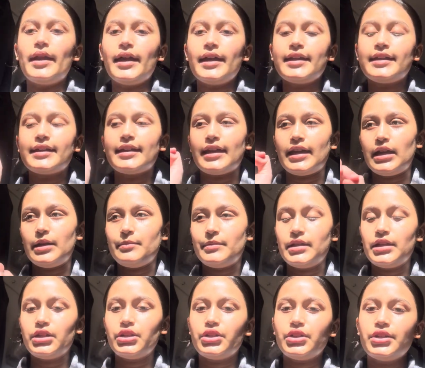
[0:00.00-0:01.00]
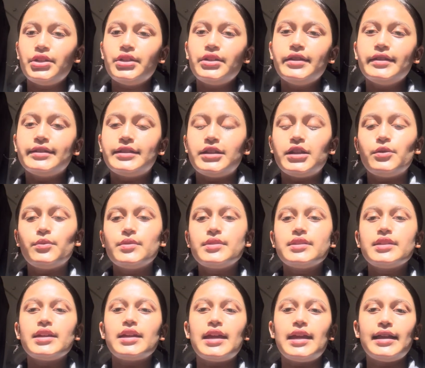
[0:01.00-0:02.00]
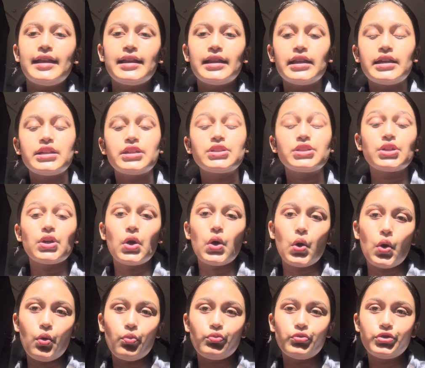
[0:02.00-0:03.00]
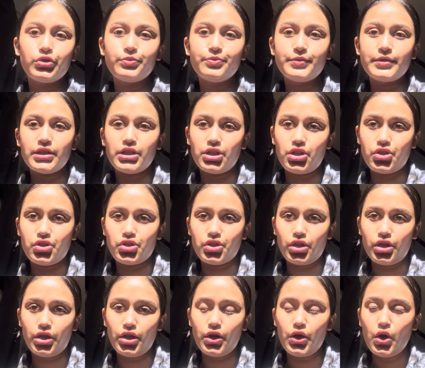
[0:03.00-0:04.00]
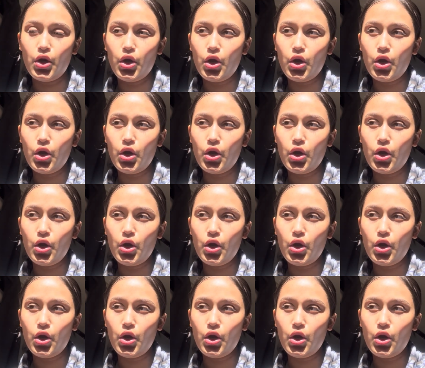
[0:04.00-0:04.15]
I came here, there was an English homeroom teacher.